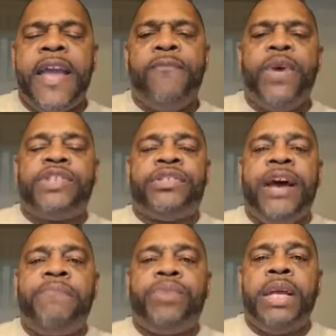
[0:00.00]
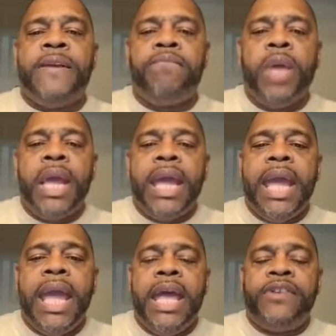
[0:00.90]
And when something
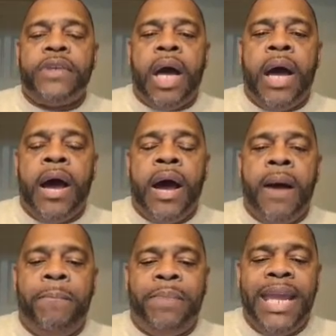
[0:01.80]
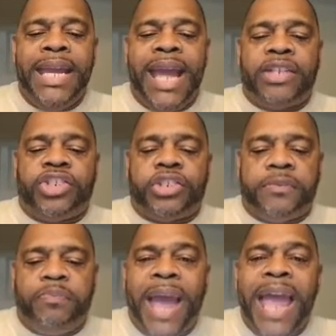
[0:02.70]
is uh, uh, being
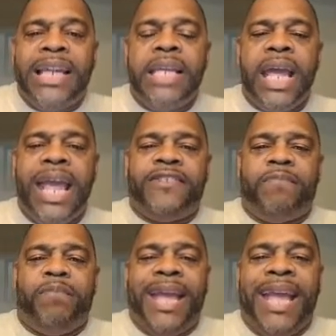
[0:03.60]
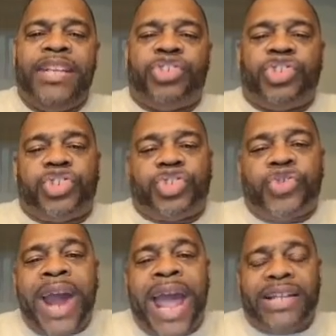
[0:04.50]
expanded, it's being
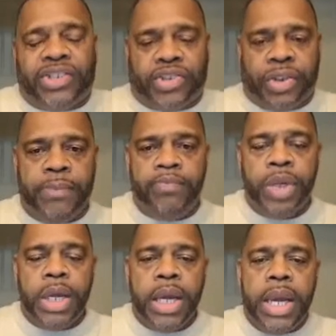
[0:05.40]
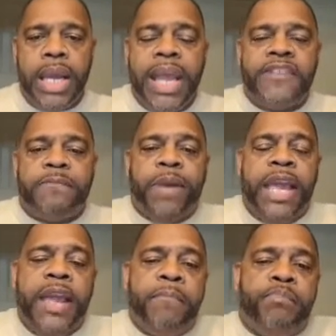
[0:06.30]
stretched. It's
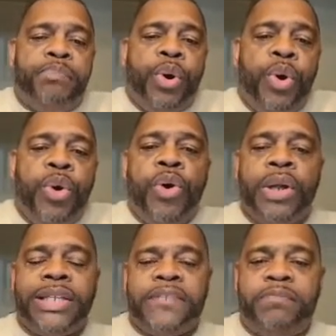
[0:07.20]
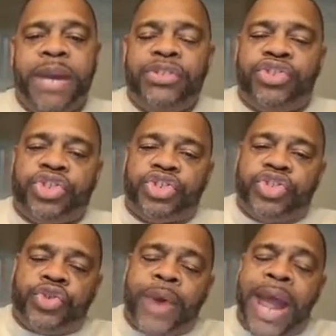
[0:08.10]
being pulled. It's being
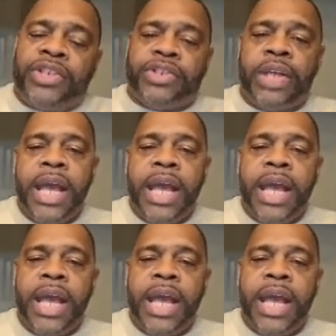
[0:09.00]
stretched.